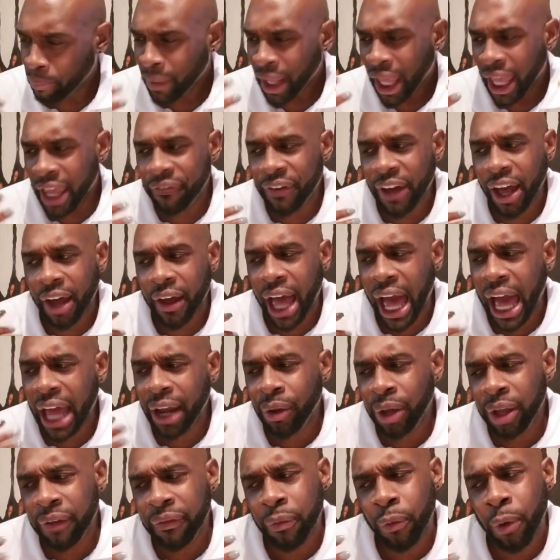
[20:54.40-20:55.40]
If I, I
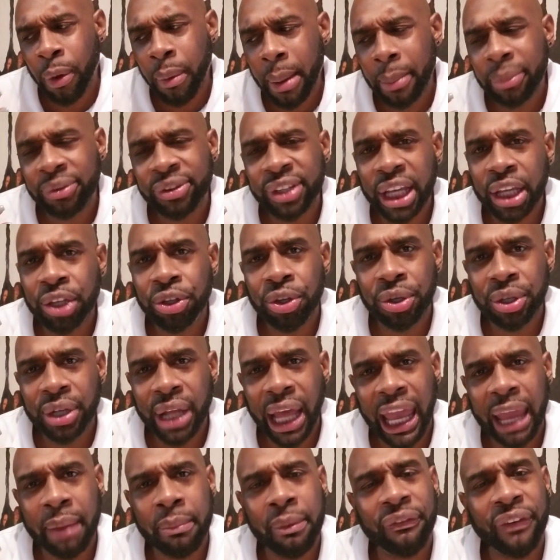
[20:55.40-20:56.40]
don't even remember saying your
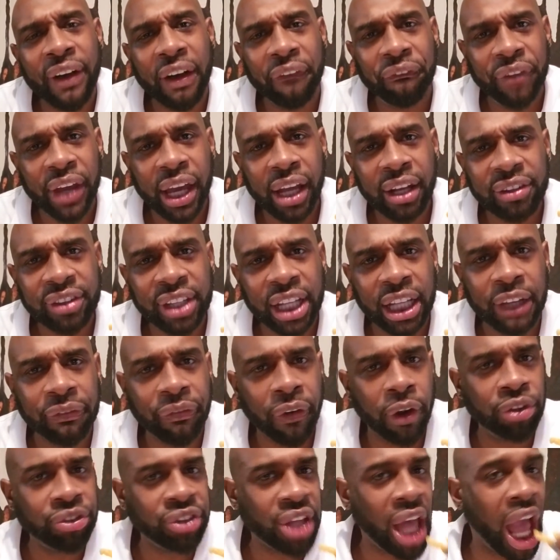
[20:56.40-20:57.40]
name. If I fail to say it the
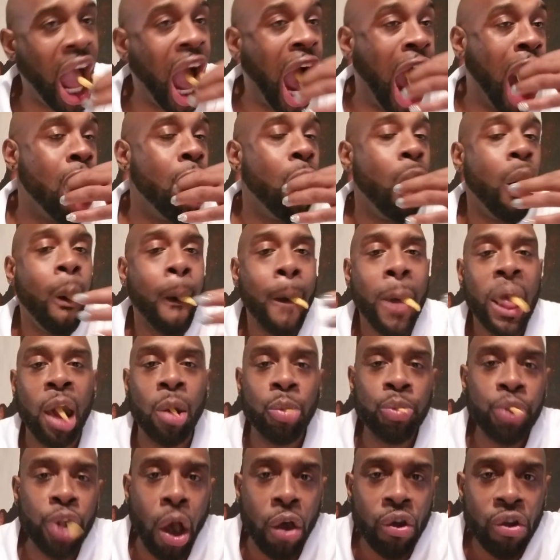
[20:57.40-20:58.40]
first time,
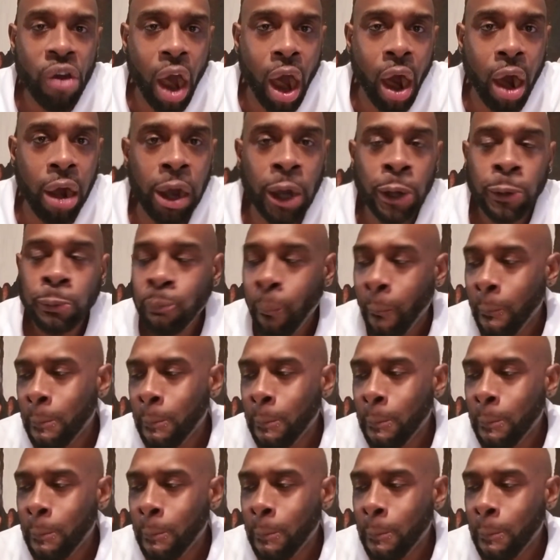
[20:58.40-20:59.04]
I'm so sorry.